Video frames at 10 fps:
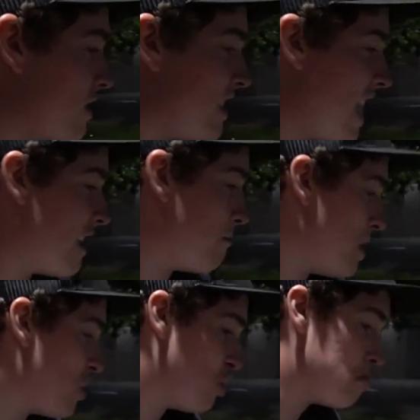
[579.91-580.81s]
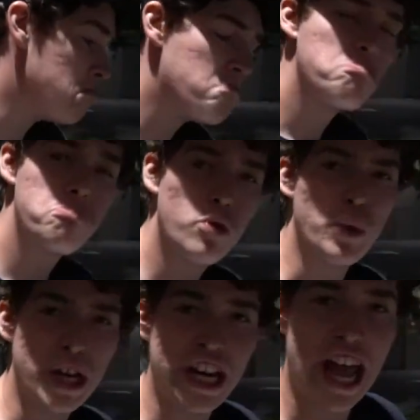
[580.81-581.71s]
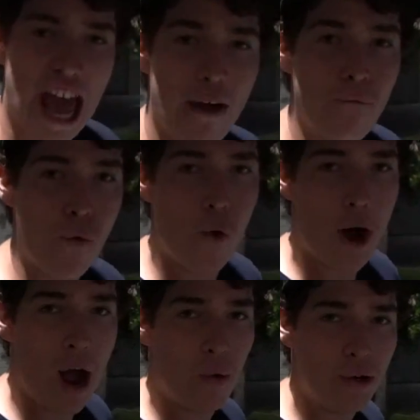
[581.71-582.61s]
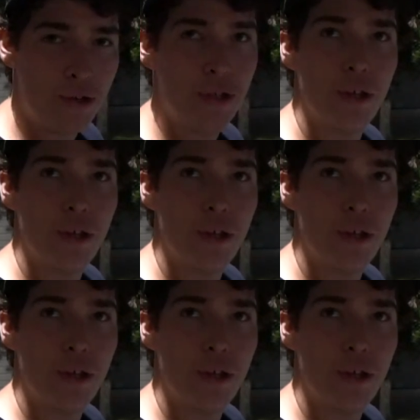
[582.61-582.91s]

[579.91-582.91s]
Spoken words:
has taken me a good 3.5, 4 hours.